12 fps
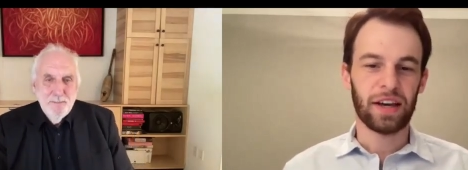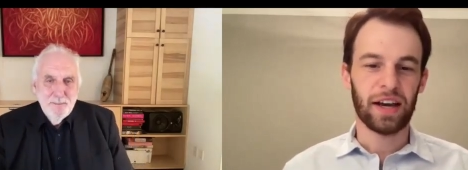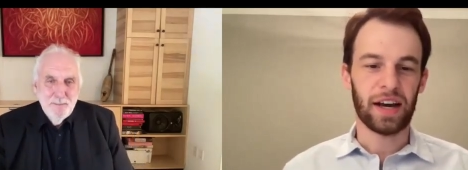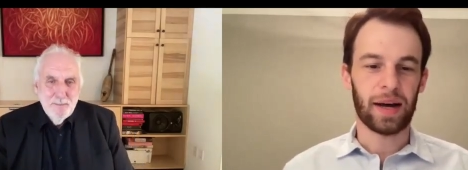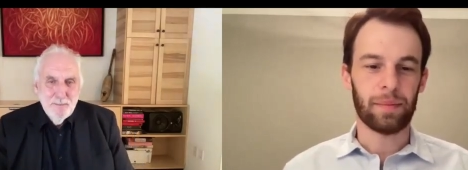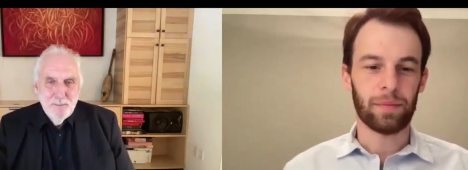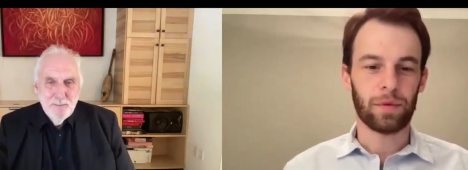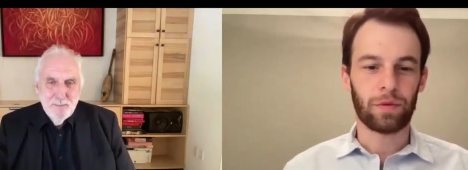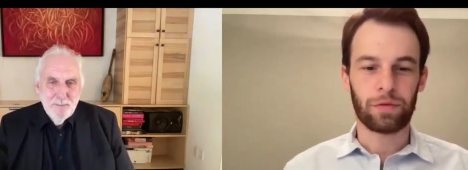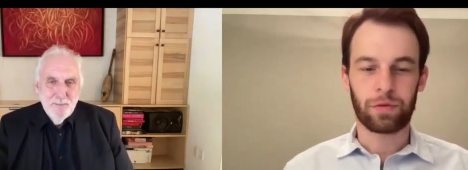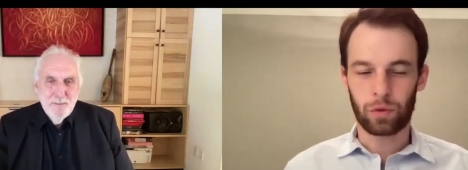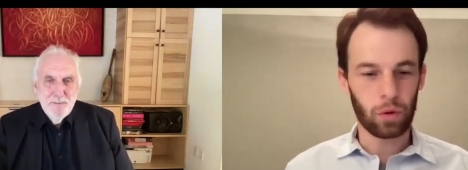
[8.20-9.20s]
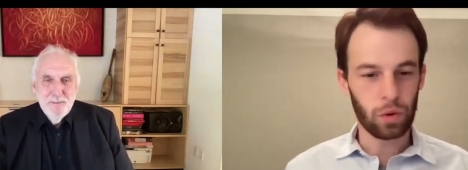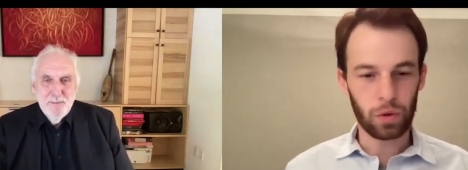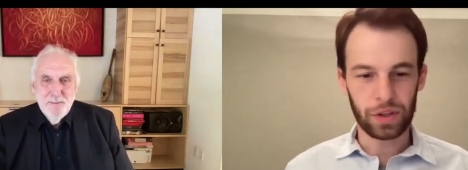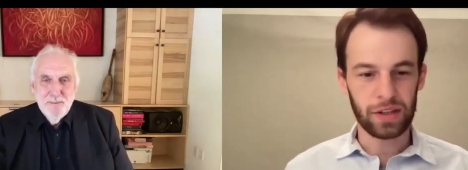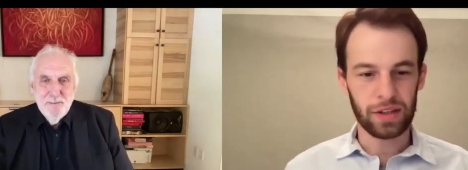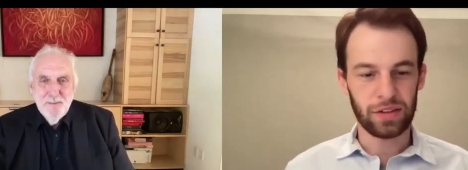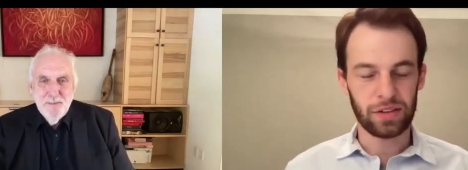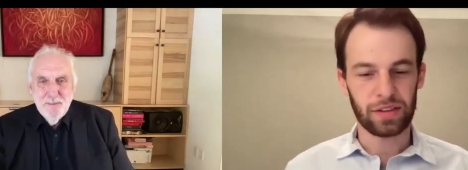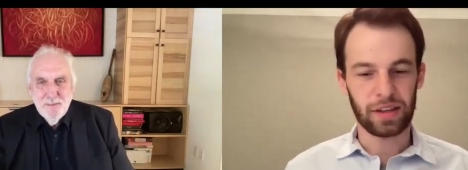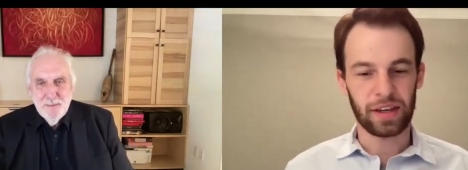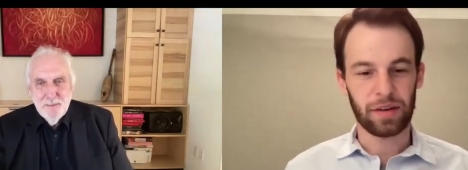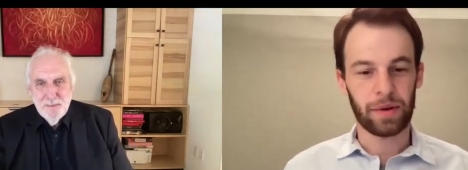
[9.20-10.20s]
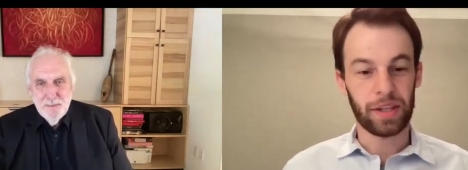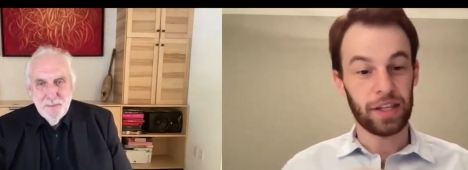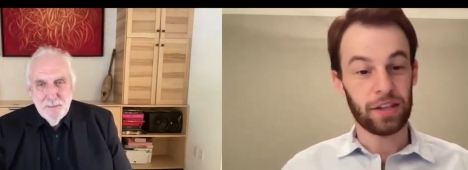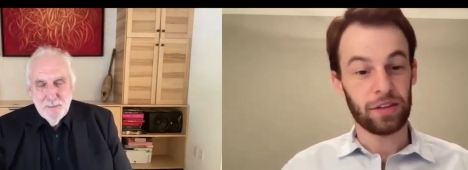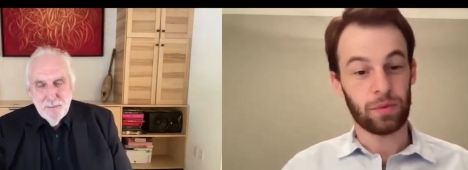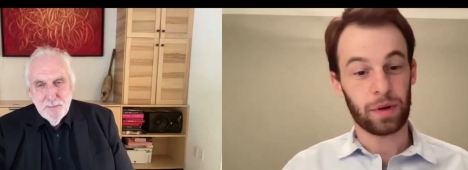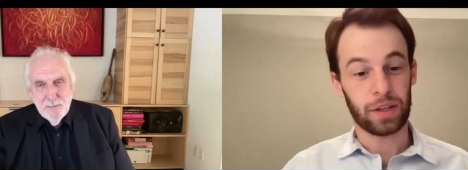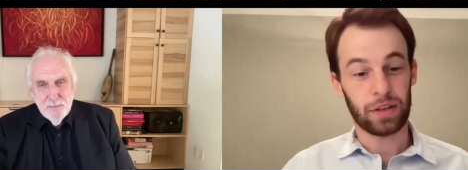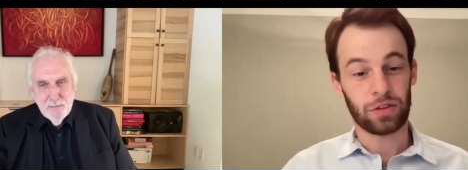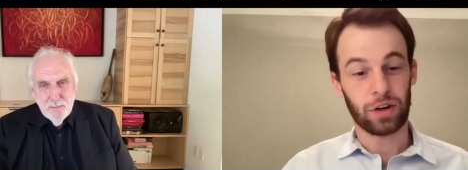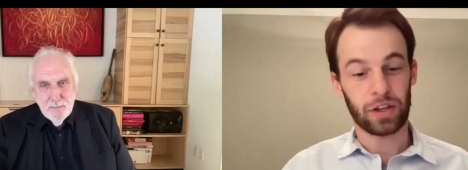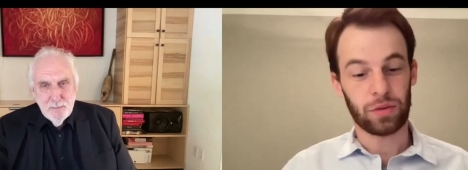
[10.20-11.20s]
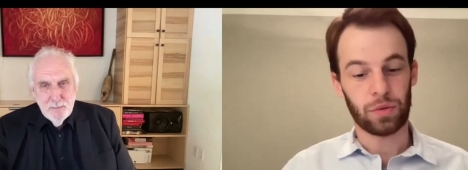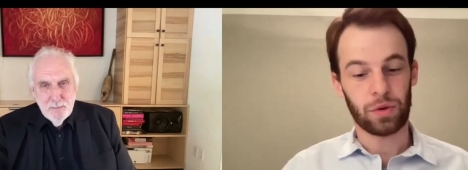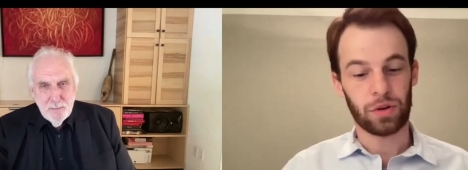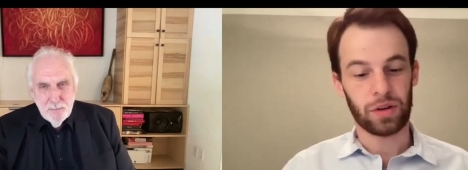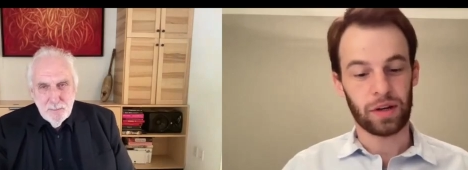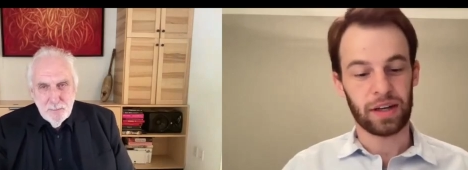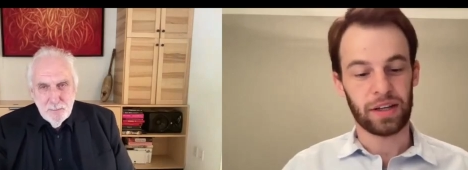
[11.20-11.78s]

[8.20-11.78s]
Speaker 1: um, for all these uh, when the when these guys were uh,